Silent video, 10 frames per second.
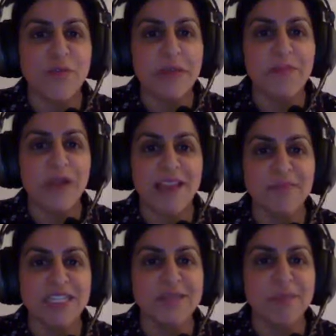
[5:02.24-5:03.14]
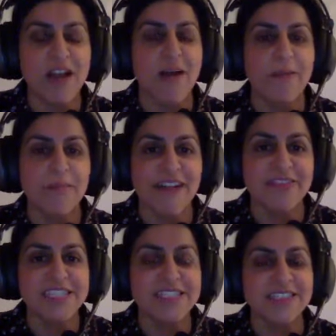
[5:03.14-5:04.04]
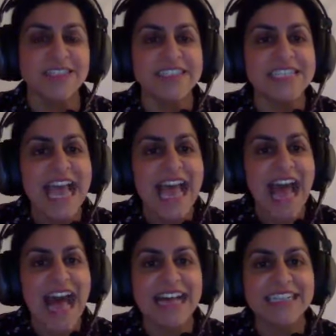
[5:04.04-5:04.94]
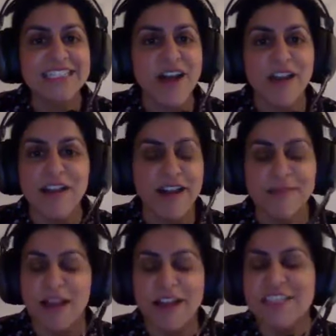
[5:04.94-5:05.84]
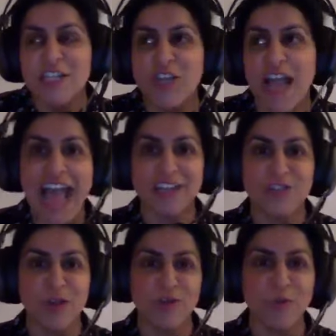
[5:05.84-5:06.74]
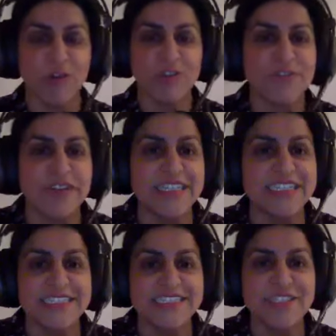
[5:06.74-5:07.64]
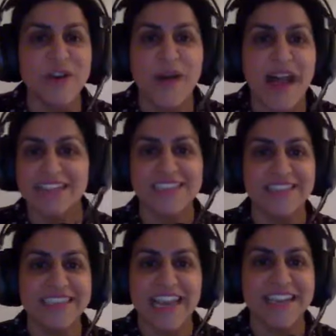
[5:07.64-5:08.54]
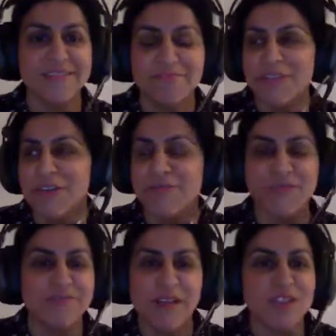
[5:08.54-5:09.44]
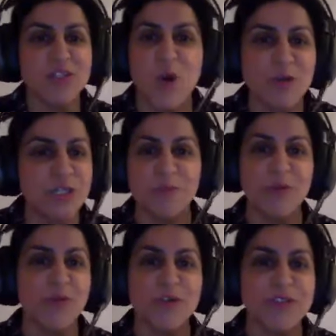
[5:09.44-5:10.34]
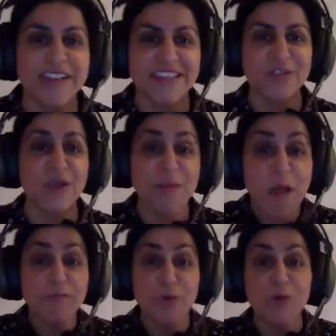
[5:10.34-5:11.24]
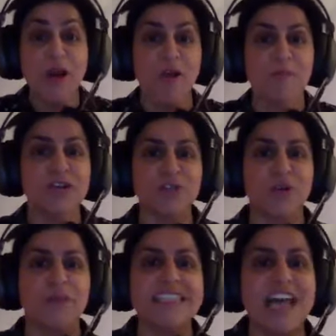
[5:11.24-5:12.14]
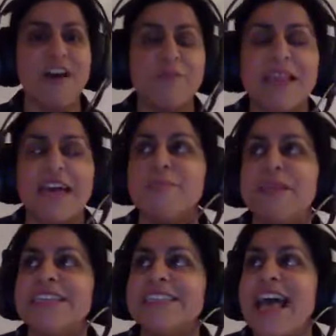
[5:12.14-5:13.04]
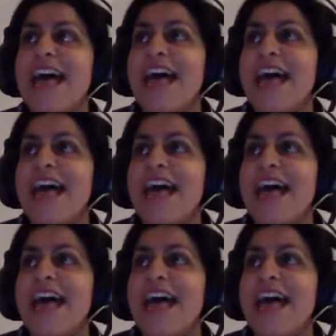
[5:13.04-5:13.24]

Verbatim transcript: for people like me to become barristers and I, I, I essentially i had to go to oxford and you know i had to get a you know a scholarship and all those kind of things so i put quite a lot of pressure on myself but that's because